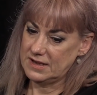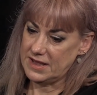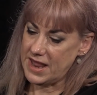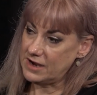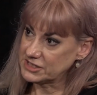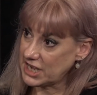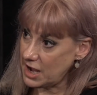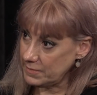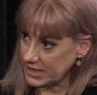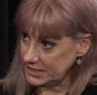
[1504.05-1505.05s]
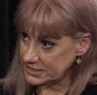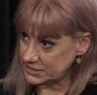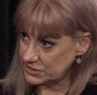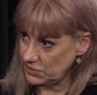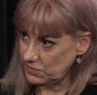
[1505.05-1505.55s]
an outcome in
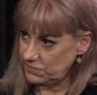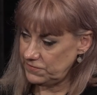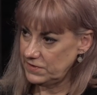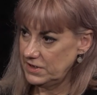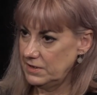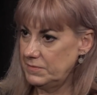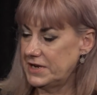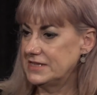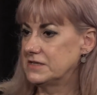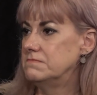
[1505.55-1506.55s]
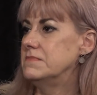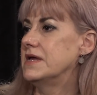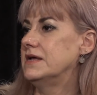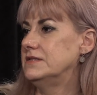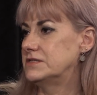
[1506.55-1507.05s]
itself, but as a
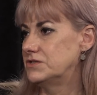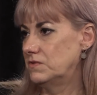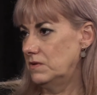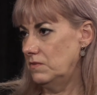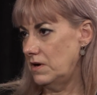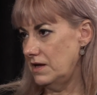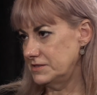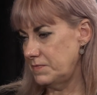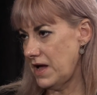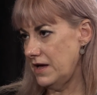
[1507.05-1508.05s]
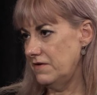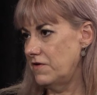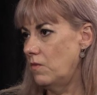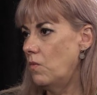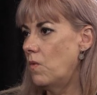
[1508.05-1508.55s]
means to, a, as part of
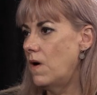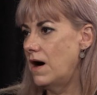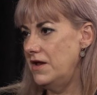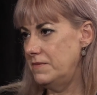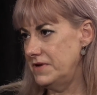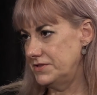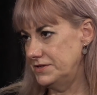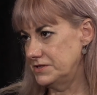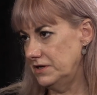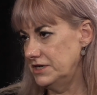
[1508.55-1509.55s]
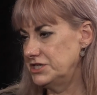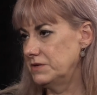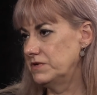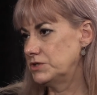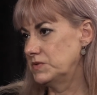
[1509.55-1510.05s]
a wider methodology,
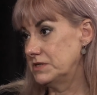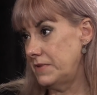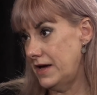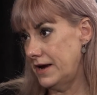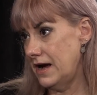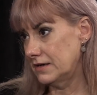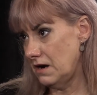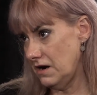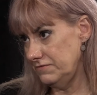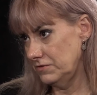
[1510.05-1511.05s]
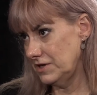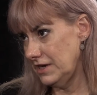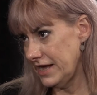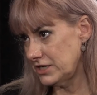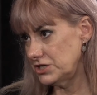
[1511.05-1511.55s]
which was about archival
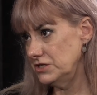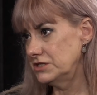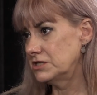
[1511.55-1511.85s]
collection.